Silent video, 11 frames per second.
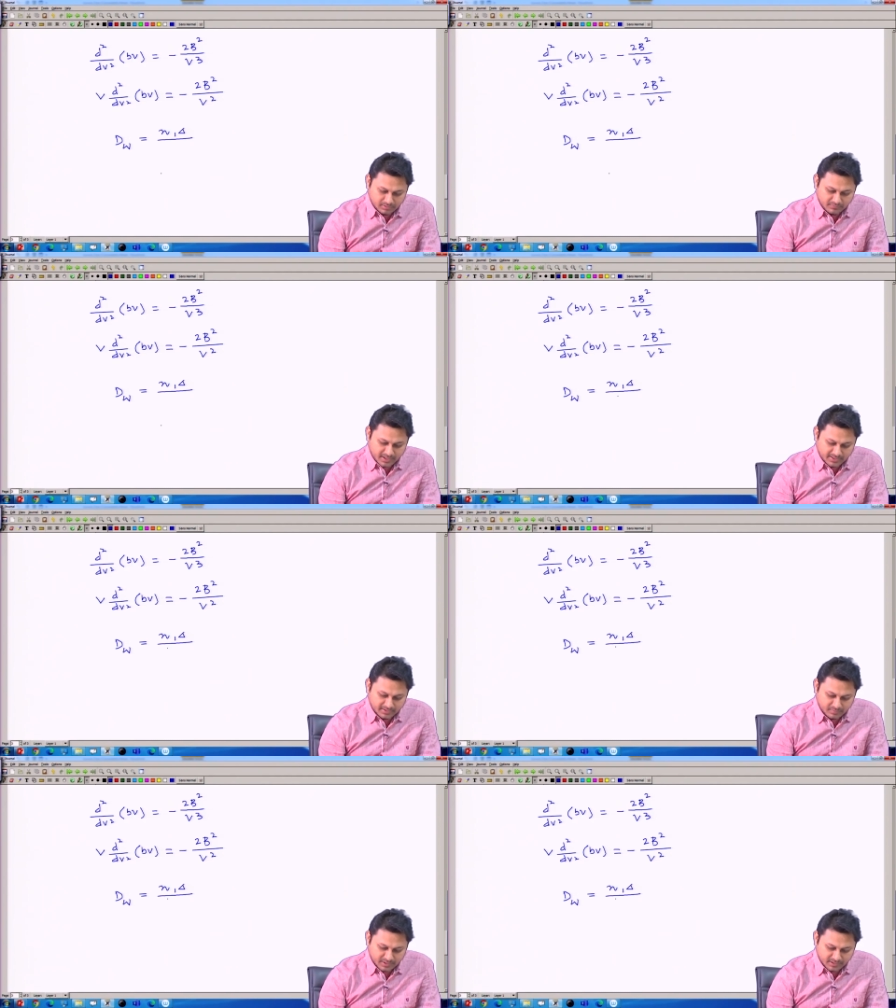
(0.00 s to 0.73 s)

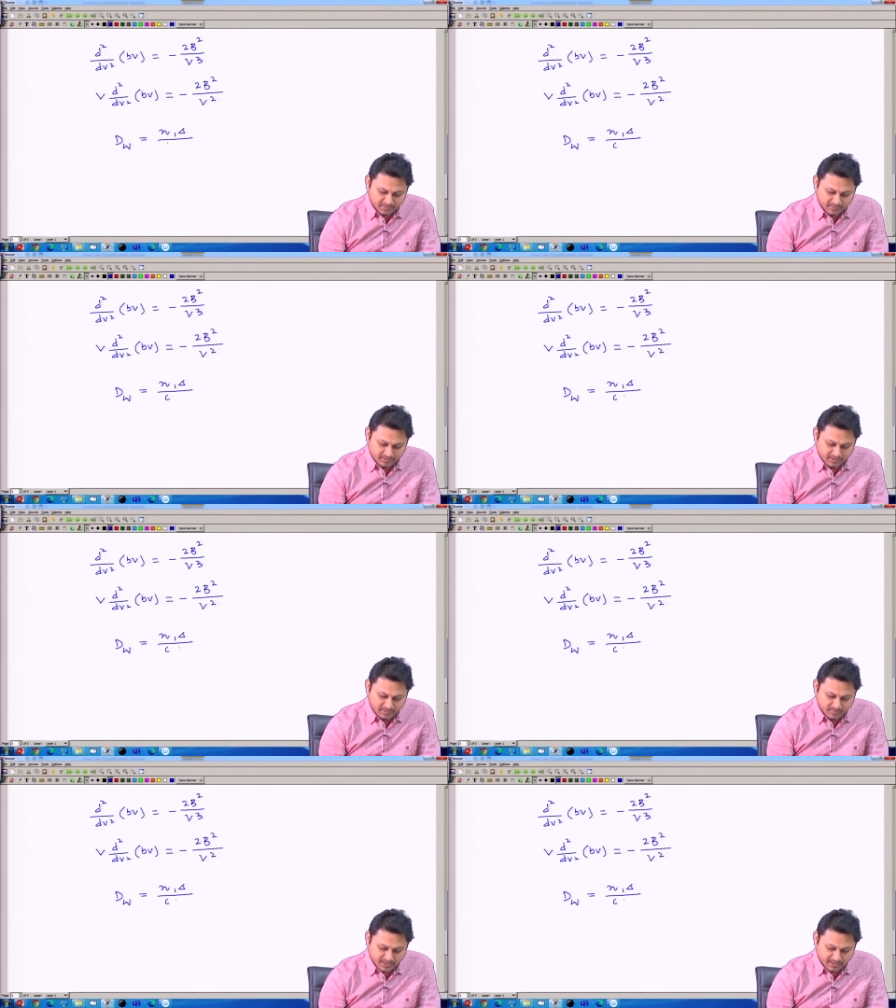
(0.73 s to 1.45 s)
divided by c
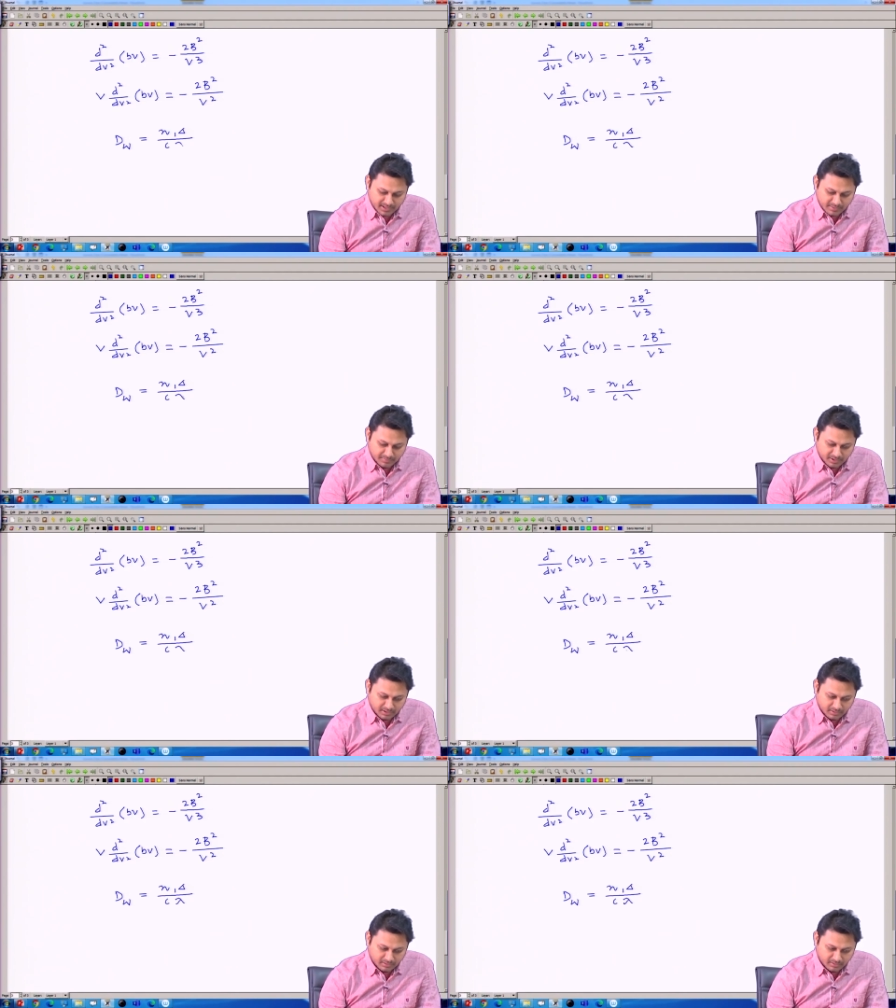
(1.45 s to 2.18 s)
by
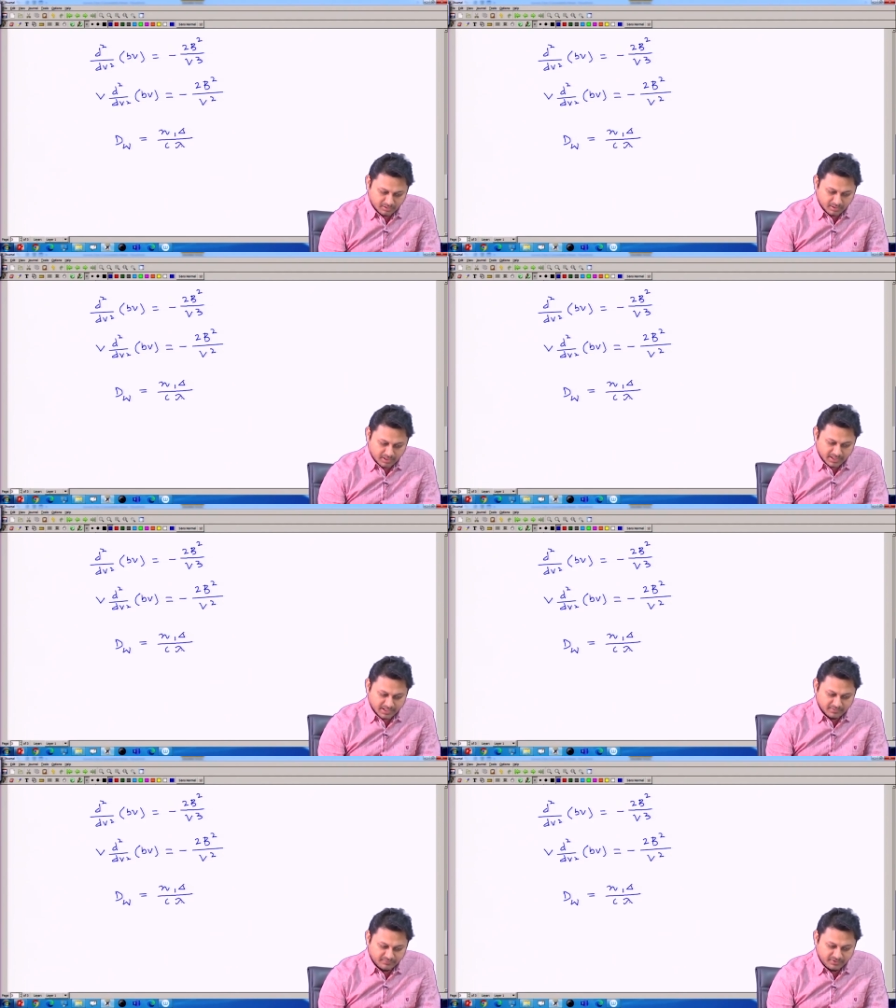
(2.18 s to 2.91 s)
lambda
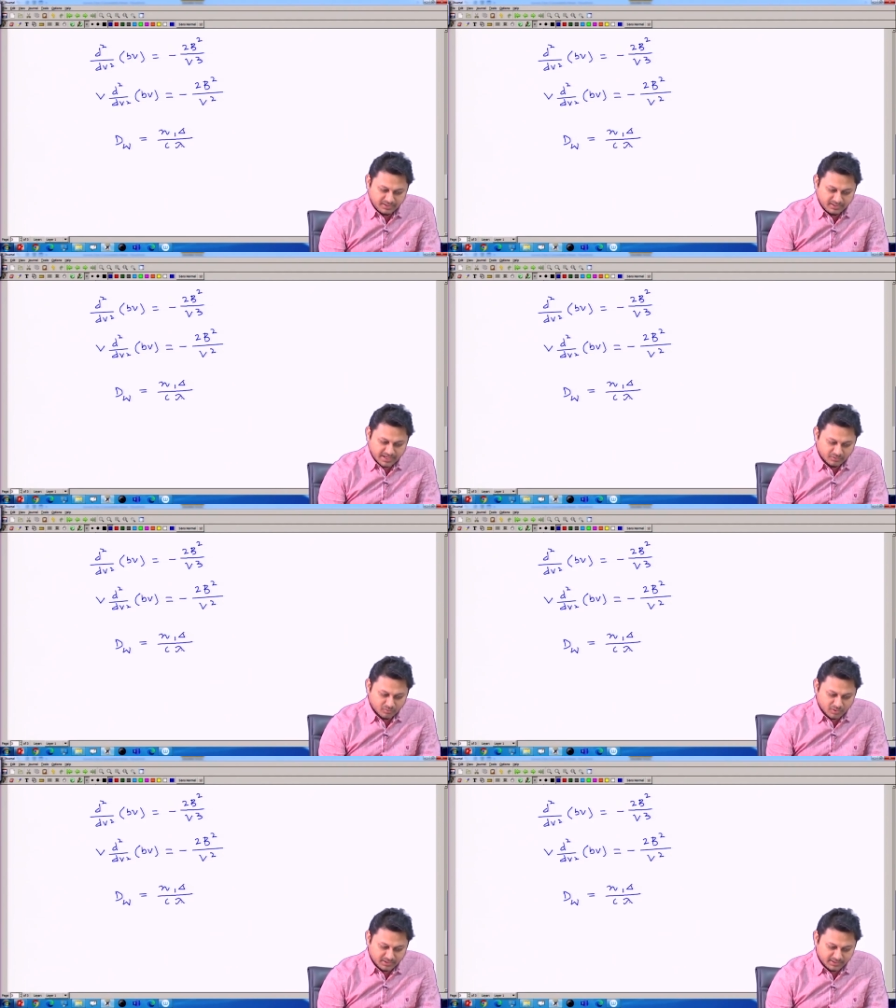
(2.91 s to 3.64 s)
and v
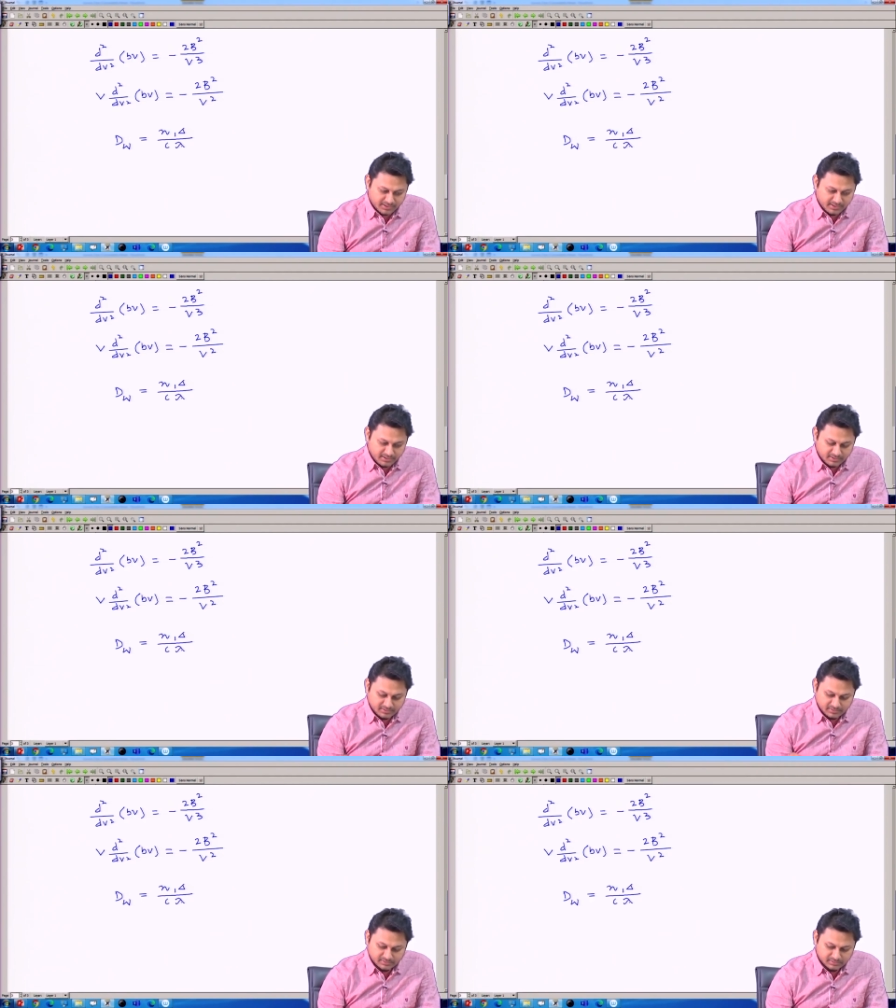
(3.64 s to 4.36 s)
that quantity
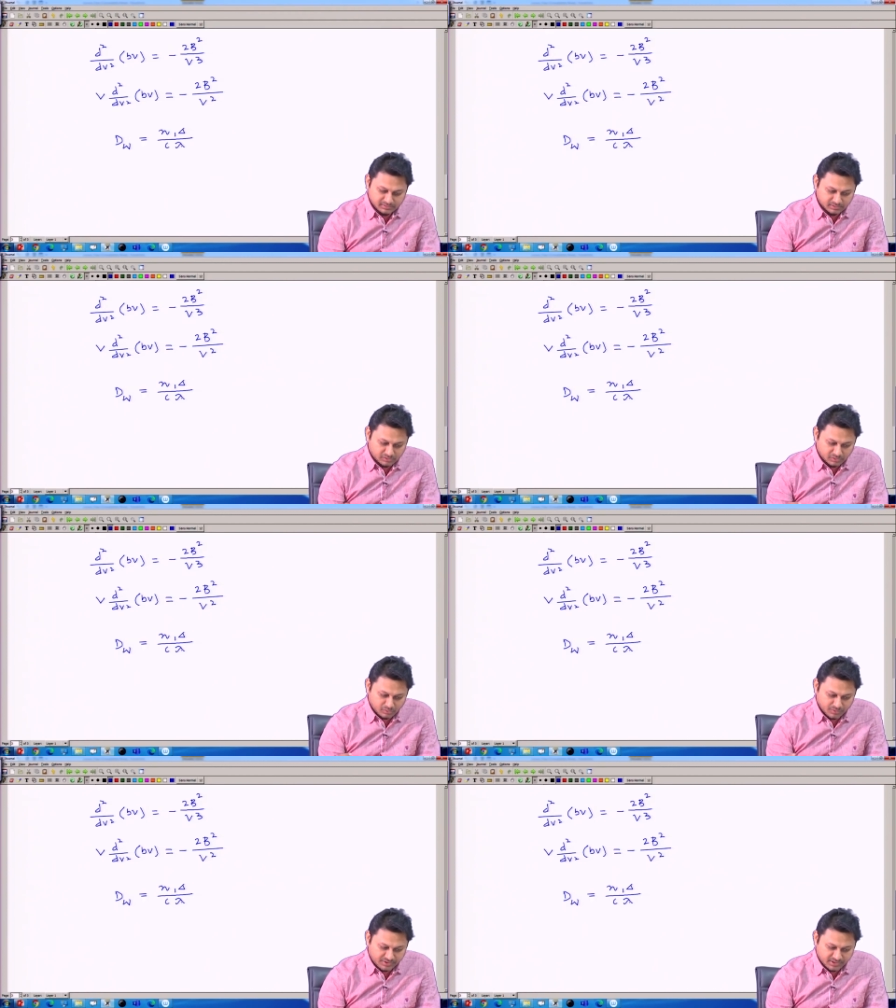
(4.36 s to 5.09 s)

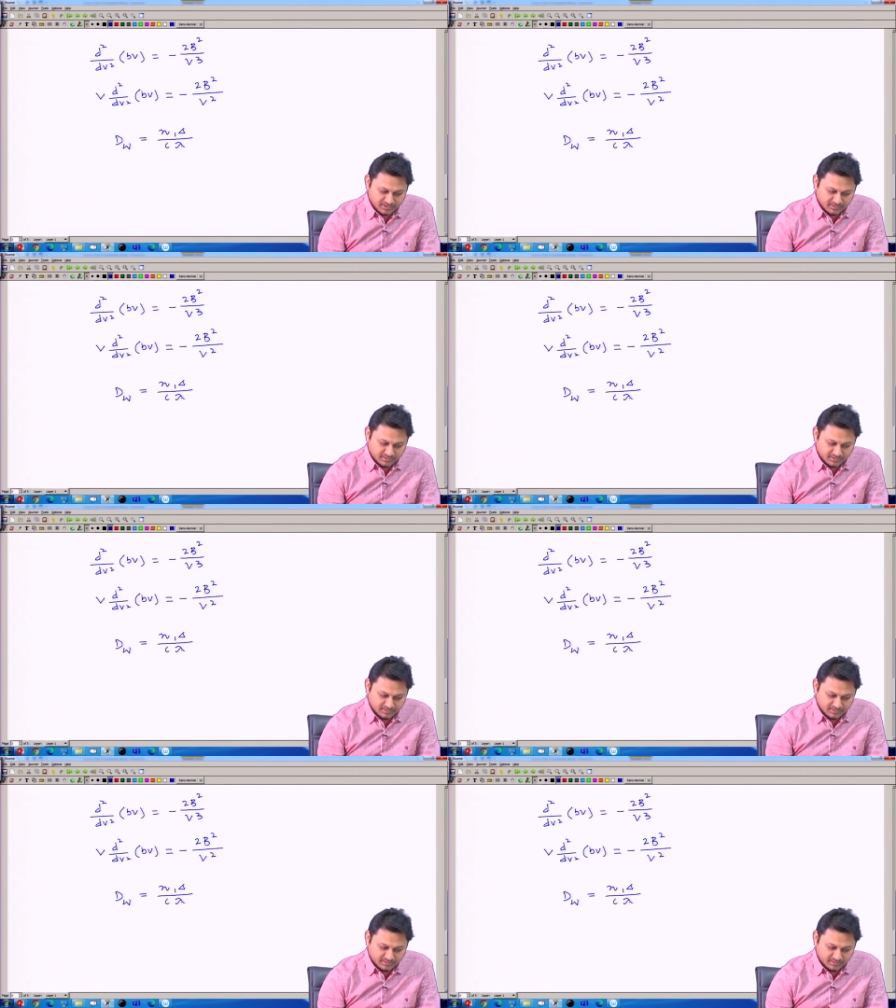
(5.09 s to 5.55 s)
which is